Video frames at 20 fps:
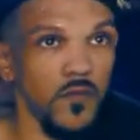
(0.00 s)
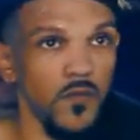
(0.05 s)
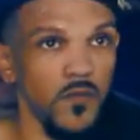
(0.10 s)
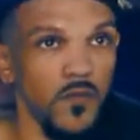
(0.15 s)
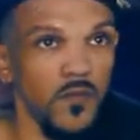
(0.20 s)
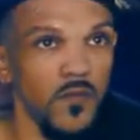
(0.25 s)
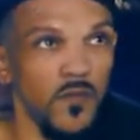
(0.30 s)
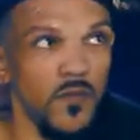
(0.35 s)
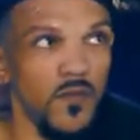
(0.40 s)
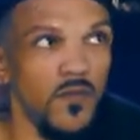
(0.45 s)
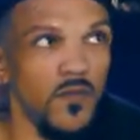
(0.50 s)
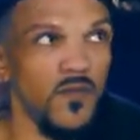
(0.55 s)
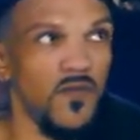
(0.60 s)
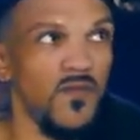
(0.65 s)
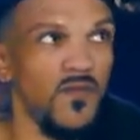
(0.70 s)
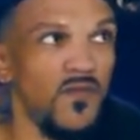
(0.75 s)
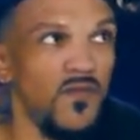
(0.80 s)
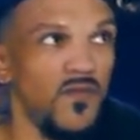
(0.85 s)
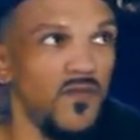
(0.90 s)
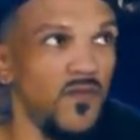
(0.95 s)

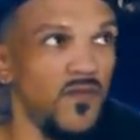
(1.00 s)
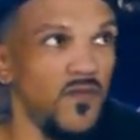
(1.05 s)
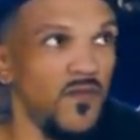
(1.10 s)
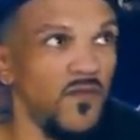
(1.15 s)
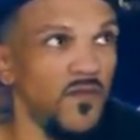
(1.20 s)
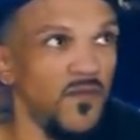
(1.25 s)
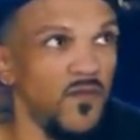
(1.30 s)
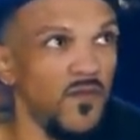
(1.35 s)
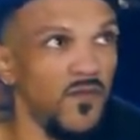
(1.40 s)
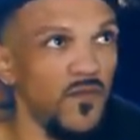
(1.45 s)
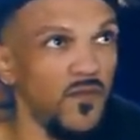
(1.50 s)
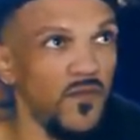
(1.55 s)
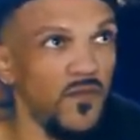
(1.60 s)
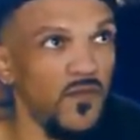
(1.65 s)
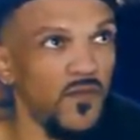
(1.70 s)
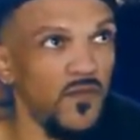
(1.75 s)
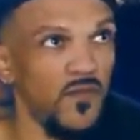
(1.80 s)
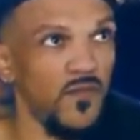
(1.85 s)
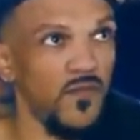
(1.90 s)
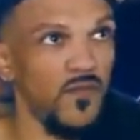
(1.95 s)

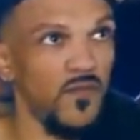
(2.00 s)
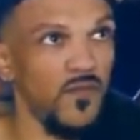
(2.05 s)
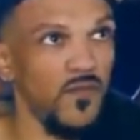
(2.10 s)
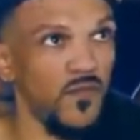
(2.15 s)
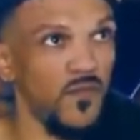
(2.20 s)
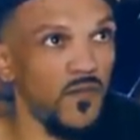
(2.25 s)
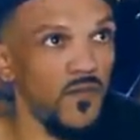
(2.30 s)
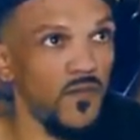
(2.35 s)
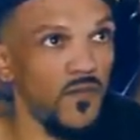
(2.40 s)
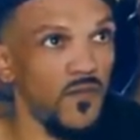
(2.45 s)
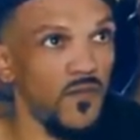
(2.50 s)
(silent)